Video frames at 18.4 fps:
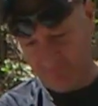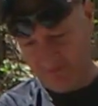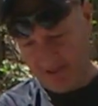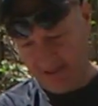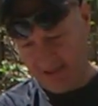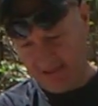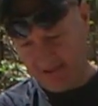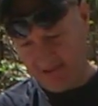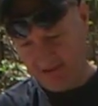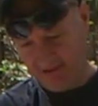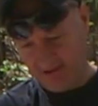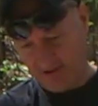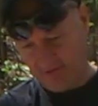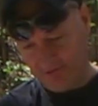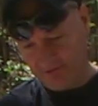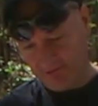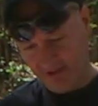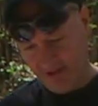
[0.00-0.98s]
khaki
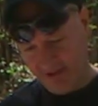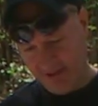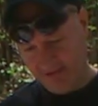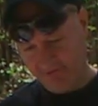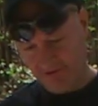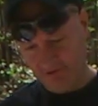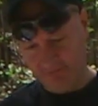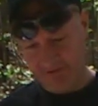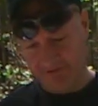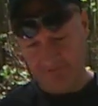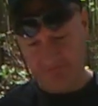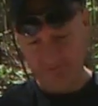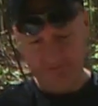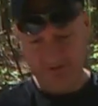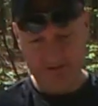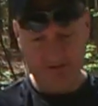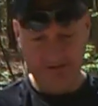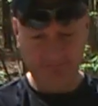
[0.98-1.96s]
color head to it.
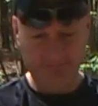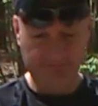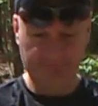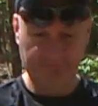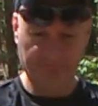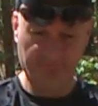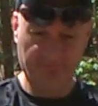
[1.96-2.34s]
Um,